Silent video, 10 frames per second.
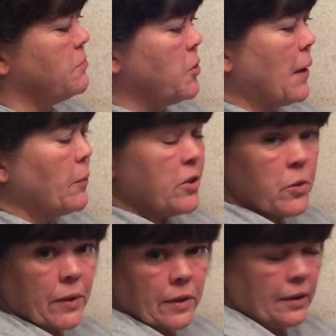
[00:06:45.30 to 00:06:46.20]
you might want to
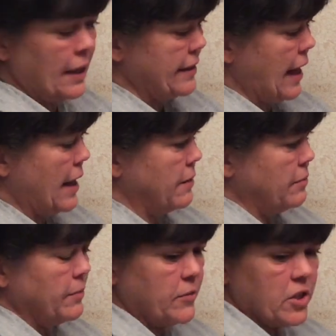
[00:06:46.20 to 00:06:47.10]
do it like that,
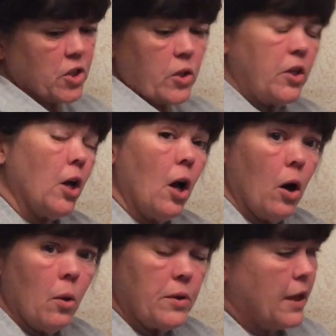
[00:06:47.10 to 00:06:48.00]
just so you
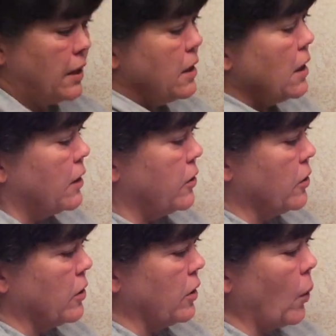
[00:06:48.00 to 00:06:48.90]
know that
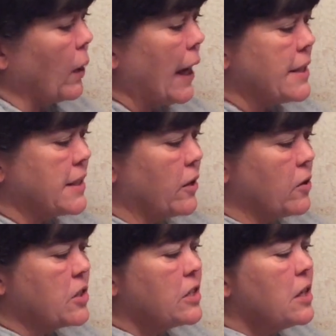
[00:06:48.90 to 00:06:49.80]
your lowercase
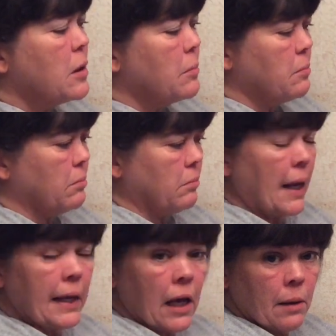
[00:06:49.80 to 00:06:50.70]
letters
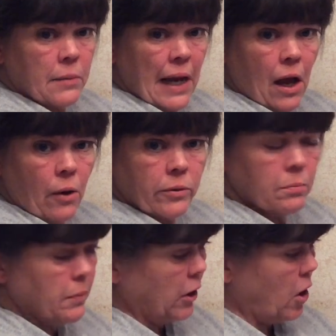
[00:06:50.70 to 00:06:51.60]
may come down
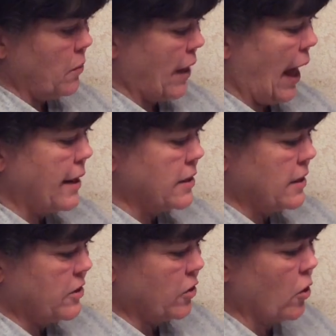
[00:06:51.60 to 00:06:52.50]
below that.
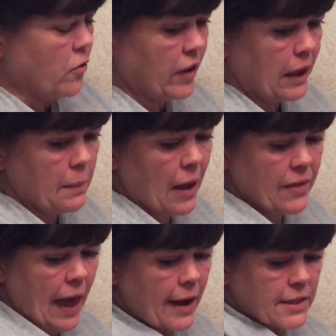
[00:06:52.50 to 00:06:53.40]
So don't forget about
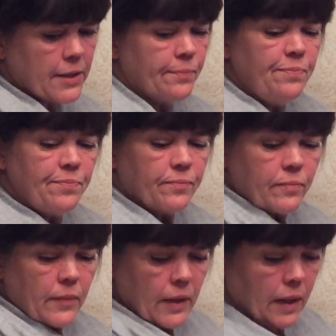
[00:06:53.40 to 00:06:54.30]
that.
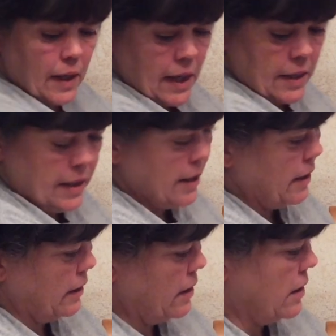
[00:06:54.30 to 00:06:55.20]
And
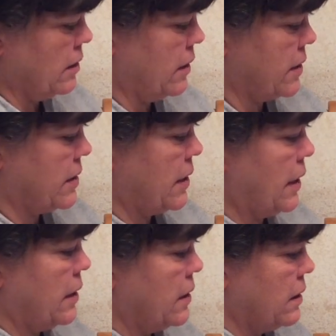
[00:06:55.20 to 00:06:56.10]
then, let's
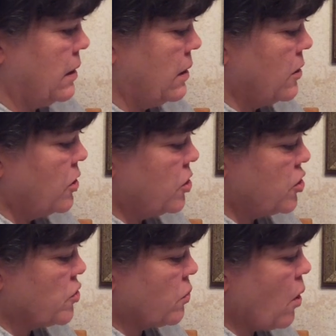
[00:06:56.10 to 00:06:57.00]
see,
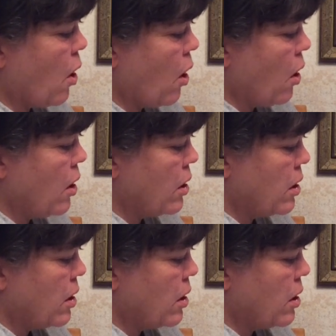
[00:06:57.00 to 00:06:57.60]
draw.